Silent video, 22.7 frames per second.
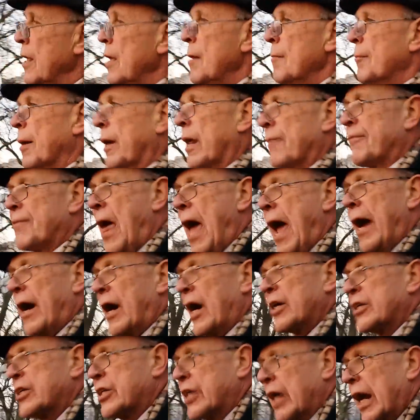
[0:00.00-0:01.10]
But if they're
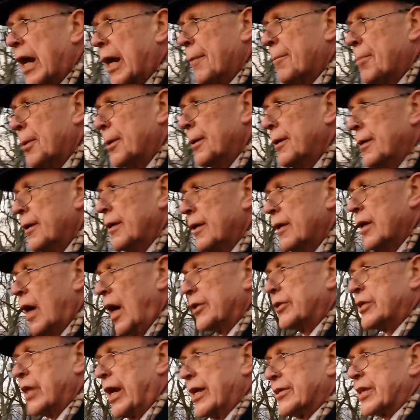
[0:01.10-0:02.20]
a sheep,
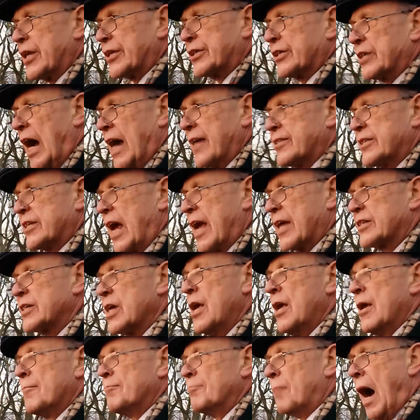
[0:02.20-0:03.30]
and Jesus Christ says,
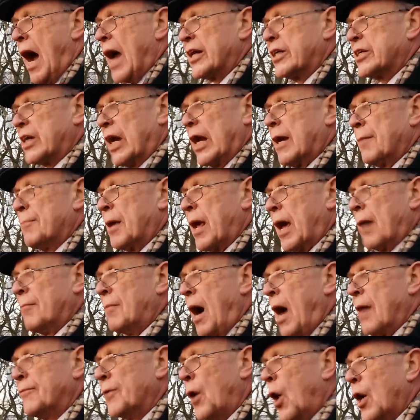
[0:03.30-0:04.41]
My sheep hear
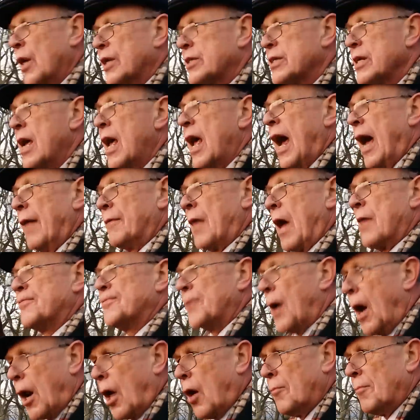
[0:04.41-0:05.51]
my voice and they
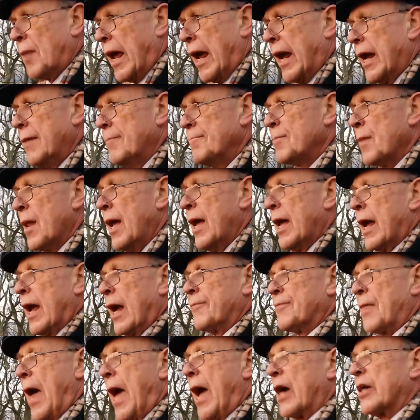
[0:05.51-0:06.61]
follow me.
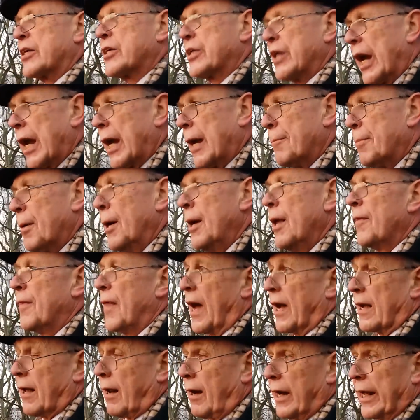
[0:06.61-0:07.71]
If they are sheep,
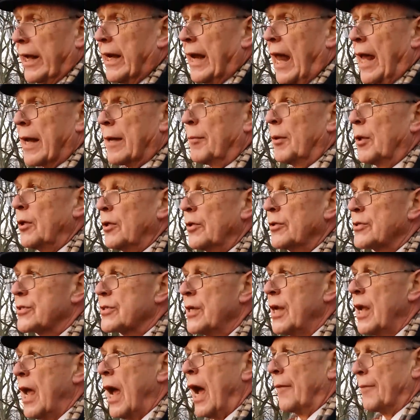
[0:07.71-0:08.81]
they're clean animals
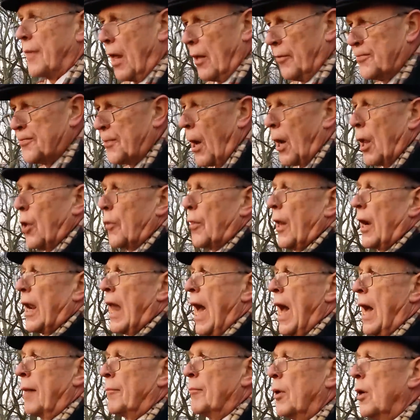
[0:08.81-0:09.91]
and they'll follow the
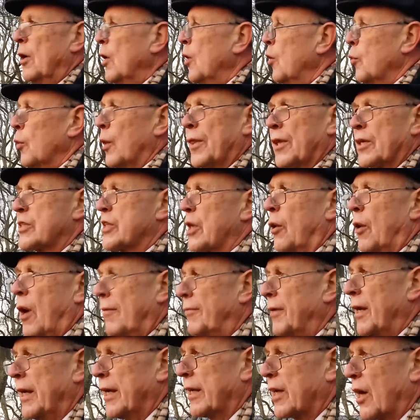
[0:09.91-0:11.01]
lamb
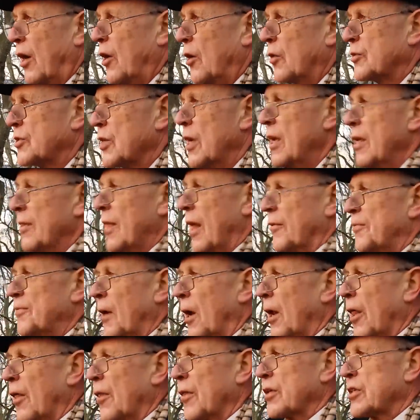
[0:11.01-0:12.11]
whithersoever he goes. They'll
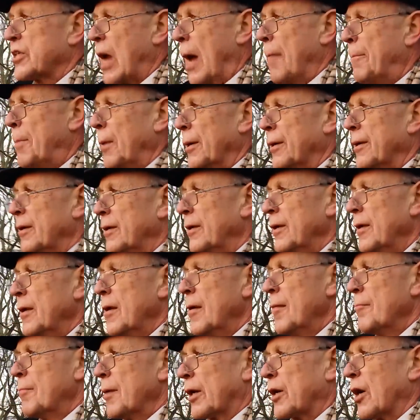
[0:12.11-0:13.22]
follow the shepherd
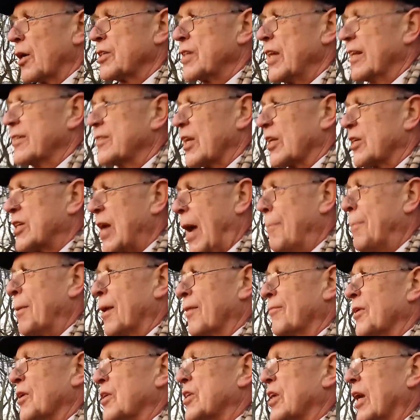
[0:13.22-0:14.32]
because he's the shepherd
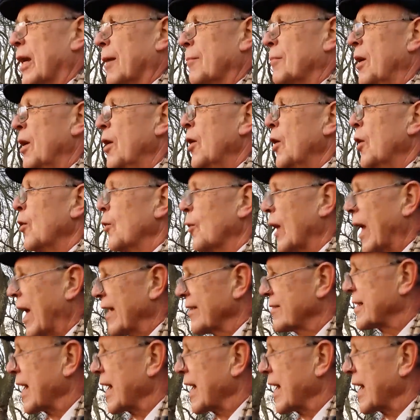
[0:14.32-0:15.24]
of the sheep who lays